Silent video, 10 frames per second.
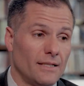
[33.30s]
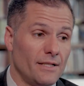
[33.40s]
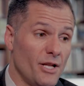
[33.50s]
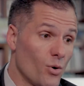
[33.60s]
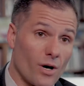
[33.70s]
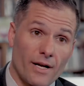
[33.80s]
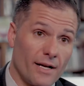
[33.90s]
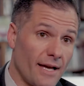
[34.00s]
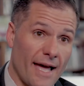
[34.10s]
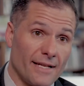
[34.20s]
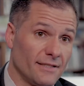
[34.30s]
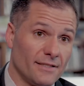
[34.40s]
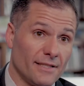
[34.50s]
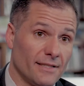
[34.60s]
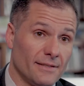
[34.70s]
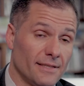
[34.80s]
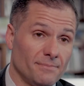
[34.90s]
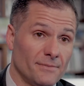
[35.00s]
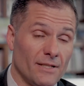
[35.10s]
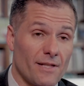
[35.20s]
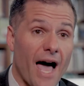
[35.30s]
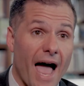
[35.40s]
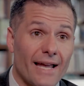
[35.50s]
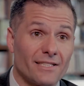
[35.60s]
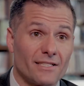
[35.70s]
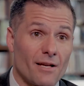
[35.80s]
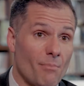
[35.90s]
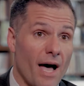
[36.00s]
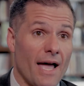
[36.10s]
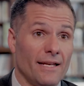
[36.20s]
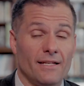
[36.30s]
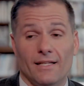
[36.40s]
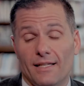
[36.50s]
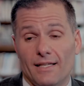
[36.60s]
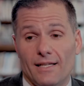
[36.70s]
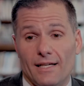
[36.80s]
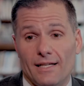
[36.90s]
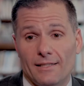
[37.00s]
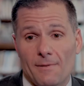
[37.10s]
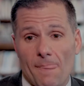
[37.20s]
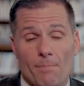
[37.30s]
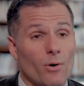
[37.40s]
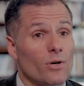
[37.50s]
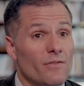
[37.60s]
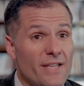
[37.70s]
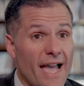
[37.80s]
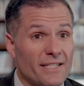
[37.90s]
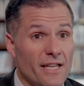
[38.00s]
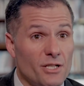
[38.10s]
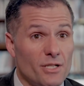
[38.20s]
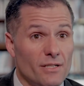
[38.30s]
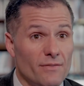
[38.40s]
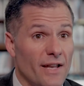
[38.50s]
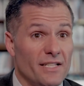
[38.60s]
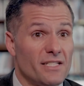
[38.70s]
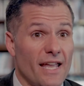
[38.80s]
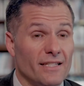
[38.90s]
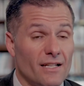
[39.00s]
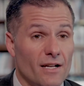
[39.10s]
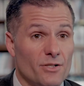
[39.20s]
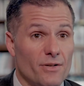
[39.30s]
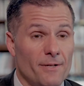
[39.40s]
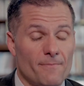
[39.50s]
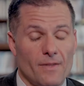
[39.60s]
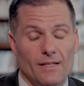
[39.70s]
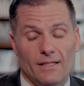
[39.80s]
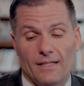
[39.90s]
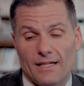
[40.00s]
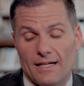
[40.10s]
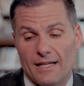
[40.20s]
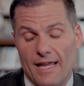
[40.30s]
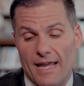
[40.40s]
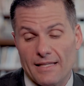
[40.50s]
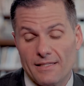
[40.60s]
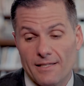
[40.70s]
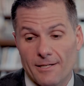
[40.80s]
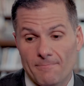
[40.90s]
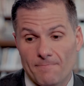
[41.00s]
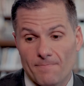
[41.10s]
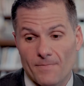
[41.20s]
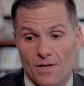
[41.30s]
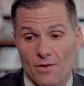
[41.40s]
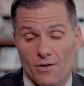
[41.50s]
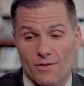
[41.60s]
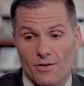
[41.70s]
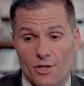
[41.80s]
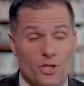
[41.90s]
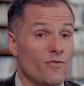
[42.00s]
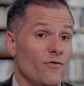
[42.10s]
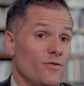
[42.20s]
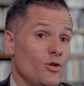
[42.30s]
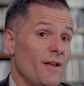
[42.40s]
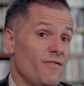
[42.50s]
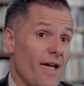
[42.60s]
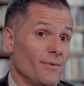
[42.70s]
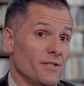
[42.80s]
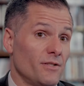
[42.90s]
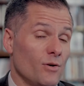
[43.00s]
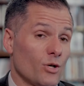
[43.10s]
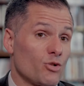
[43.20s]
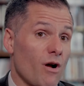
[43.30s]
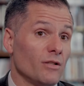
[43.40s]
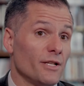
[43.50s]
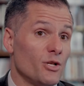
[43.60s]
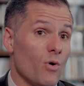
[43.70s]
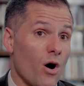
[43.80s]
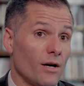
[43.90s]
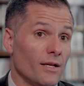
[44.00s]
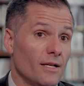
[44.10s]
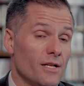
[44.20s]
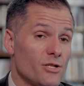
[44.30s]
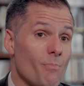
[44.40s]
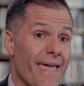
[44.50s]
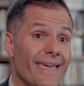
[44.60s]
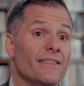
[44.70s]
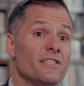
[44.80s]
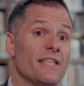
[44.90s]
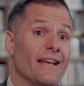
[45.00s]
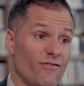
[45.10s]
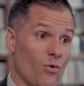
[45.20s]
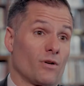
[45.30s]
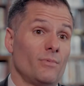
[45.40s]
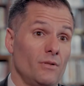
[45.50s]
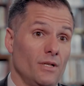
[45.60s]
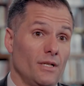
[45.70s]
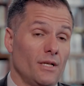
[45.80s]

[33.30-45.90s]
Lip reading: New York has the highest combined burden of taxation of any state in the country. There are just too many families who are struggling too hard. So making the state affordable,